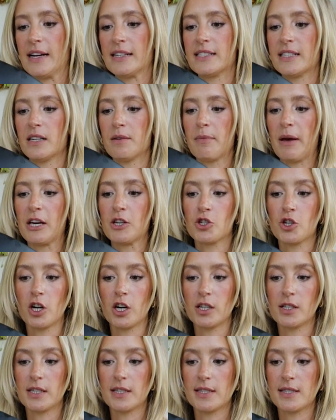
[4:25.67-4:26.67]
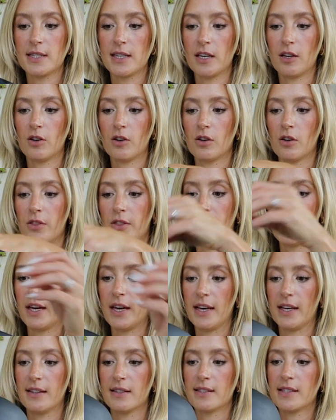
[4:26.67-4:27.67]
I did make sure to seal
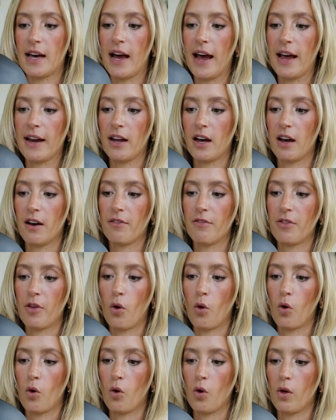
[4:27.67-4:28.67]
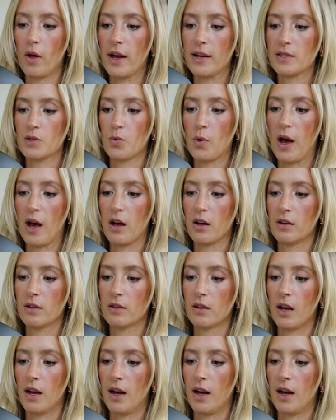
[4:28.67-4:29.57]
the inside of the hole as well,